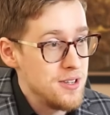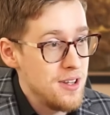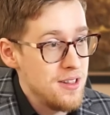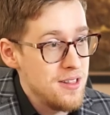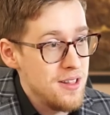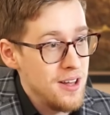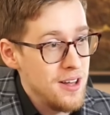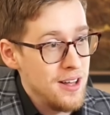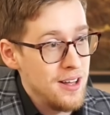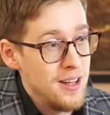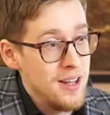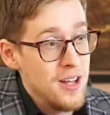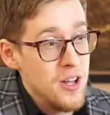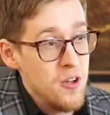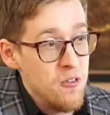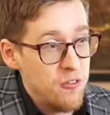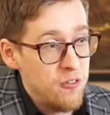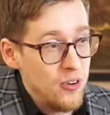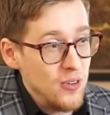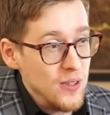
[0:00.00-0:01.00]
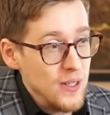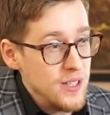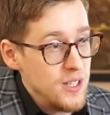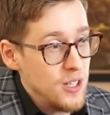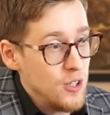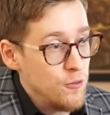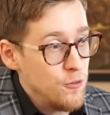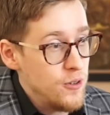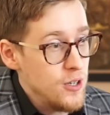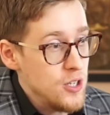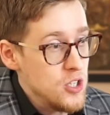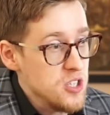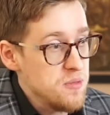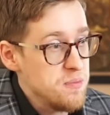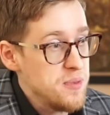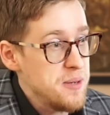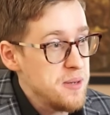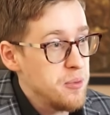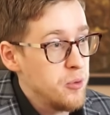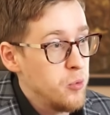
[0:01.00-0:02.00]
In the fairly near future,
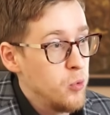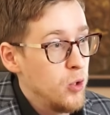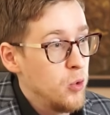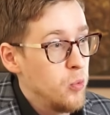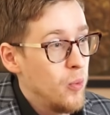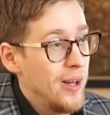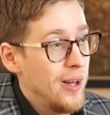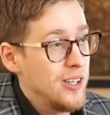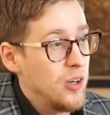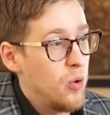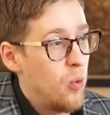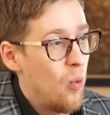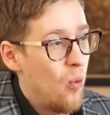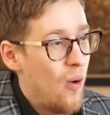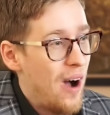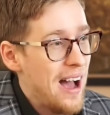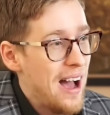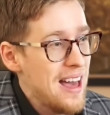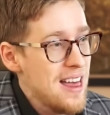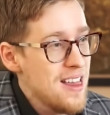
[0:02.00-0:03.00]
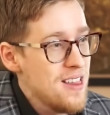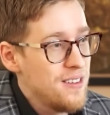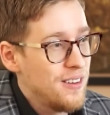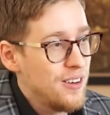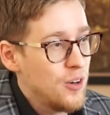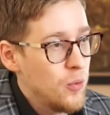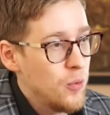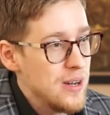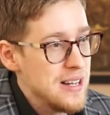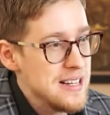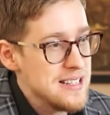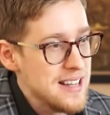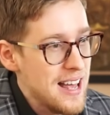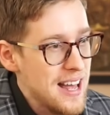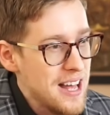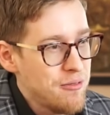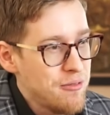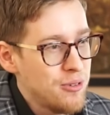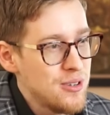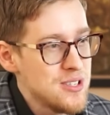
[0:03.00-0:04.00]
people will wonder why there was
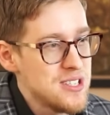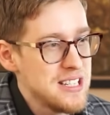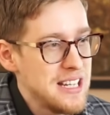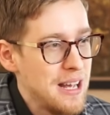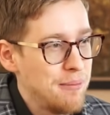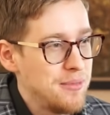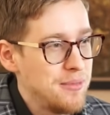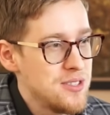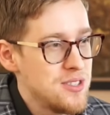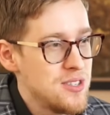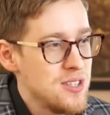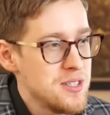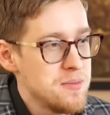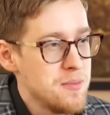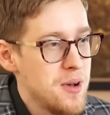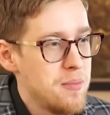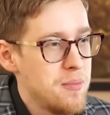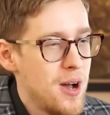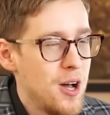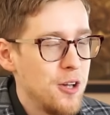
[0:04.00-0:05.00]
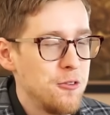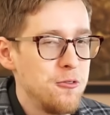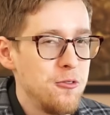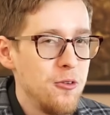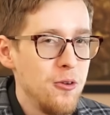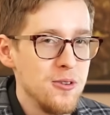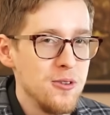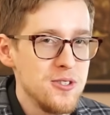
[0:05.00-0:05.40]
ever skepticism about full